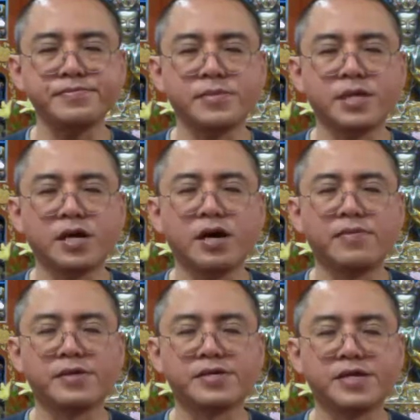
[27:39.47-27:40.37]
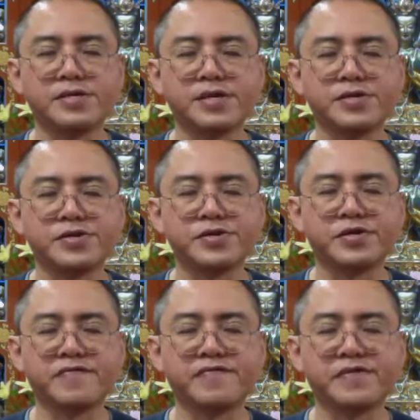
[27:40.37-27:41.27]
How about
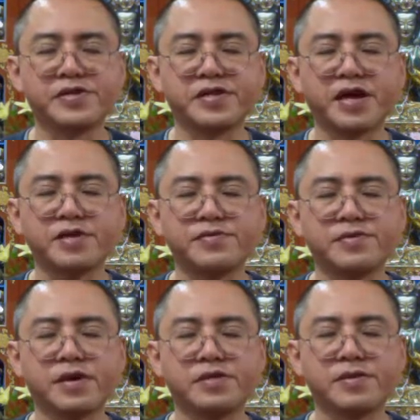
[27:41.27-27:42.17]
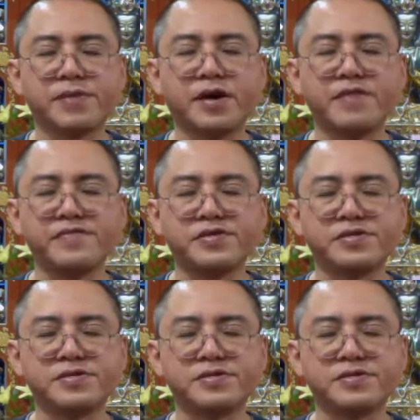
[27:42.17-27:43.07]
sensations further down at the
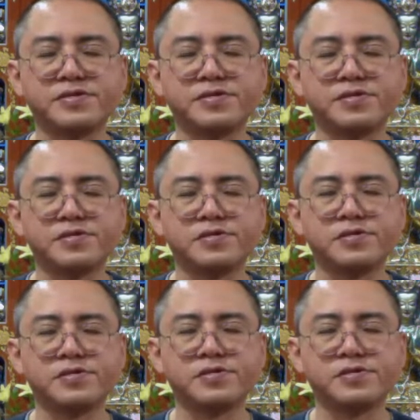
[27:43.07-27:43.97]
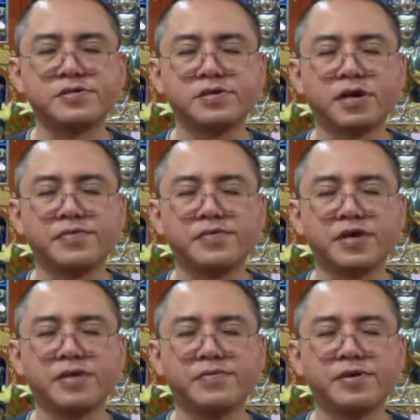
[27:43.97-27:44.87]
pelvis? Are we
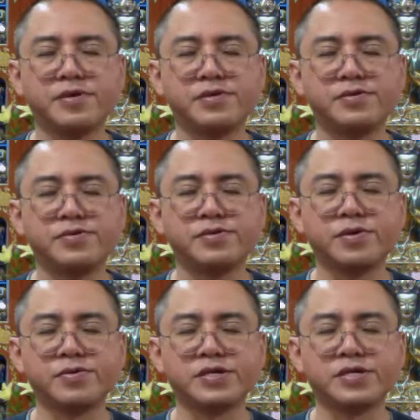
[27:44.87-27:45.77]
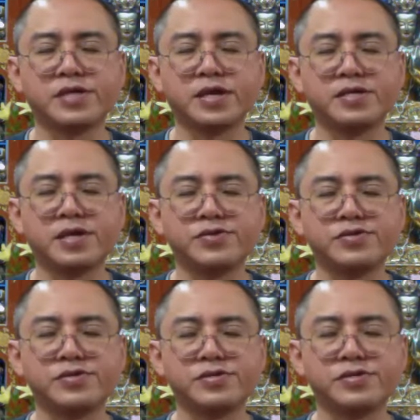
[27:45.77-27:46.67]
able to notice
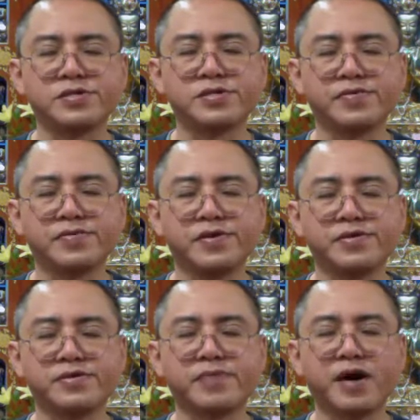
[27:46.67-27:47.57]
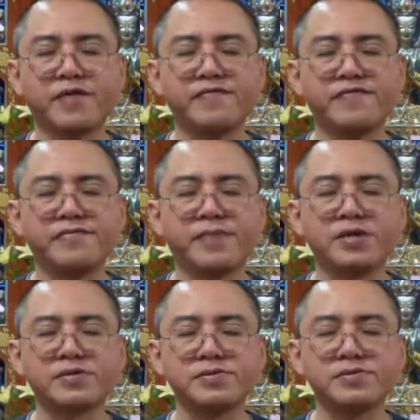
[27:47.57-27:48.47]
sensations in the various powerful
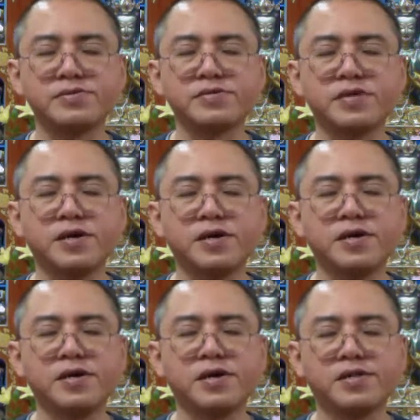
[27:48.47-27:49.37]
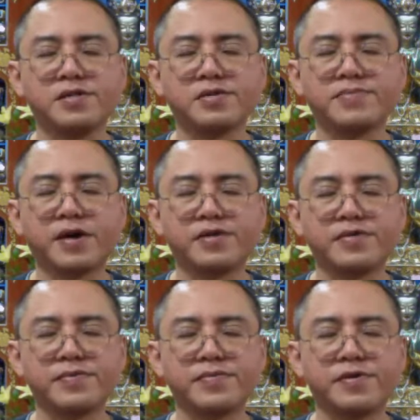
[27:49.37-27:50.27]
muscles at this part
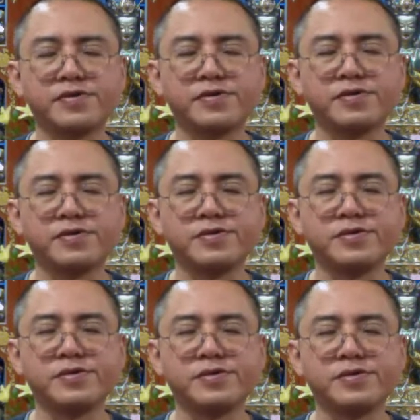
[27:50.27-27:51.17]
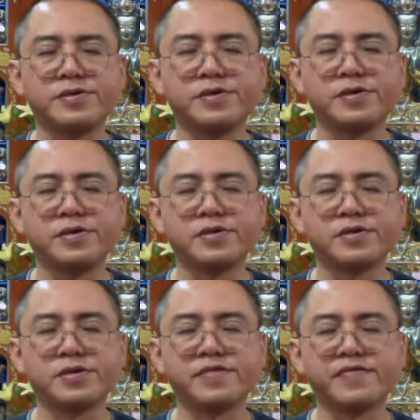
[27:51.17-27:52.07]
of the body,
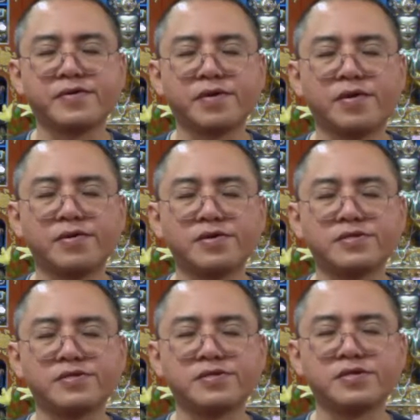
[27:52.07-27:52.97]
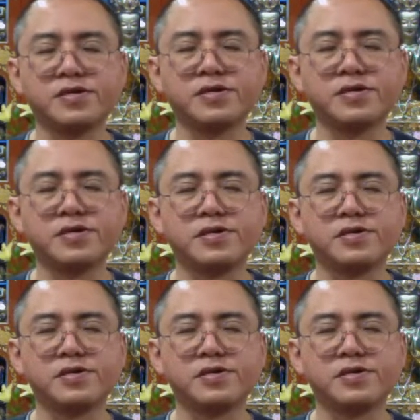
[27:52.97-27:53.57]
the different organs here?